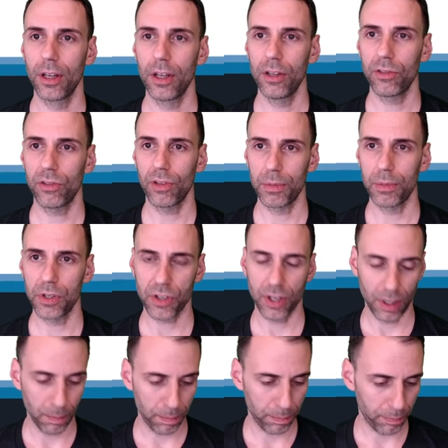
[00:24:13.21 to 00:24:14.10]
So I'm just
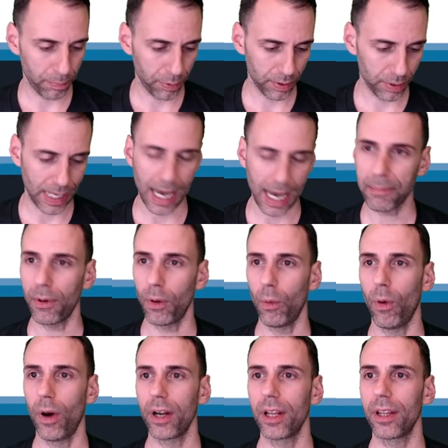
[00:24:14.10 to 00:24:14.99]
gonna plop a
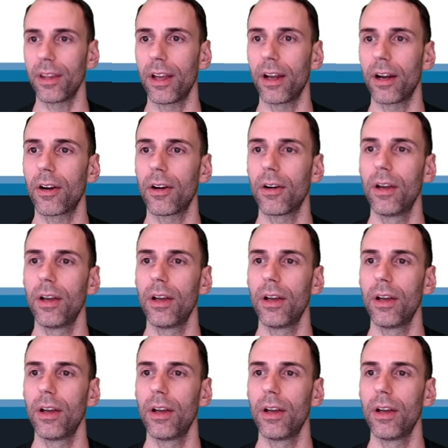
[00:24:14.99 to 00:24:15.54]
one in there